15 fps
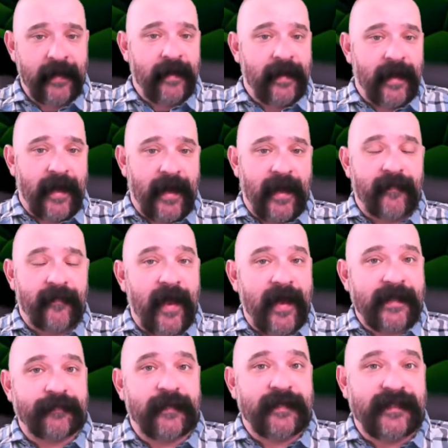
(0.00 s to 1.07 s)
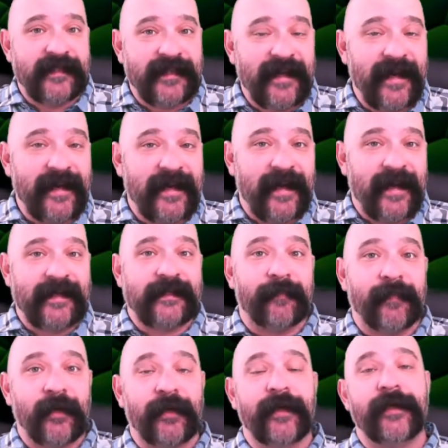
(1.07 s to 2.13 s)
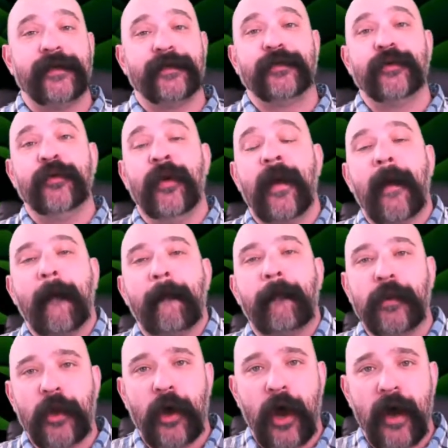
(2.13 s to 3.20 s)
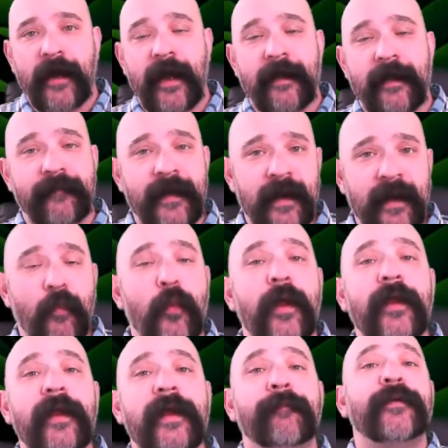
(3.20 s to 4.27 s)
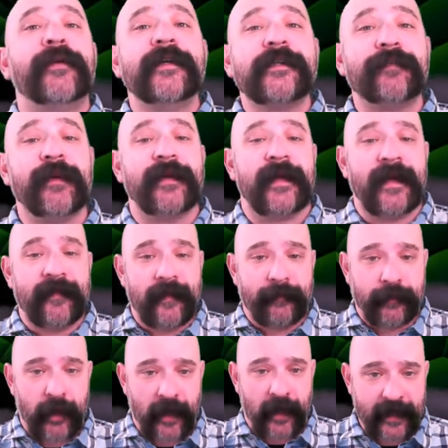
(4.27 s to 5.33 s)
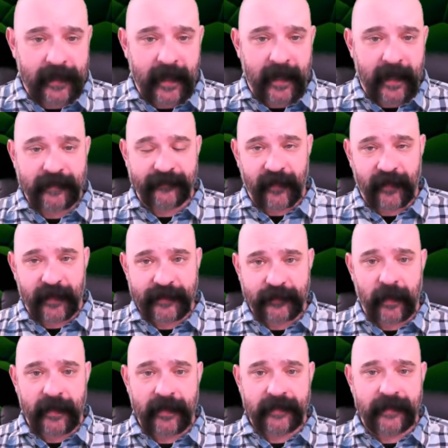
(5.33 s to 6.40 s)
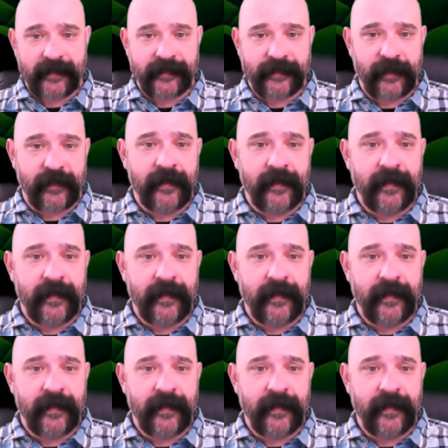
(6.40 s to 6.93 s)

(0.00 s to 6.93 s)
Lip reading: And that has been seen in his ability to block and be a willing participant in the blocking game as far as the run is concerned.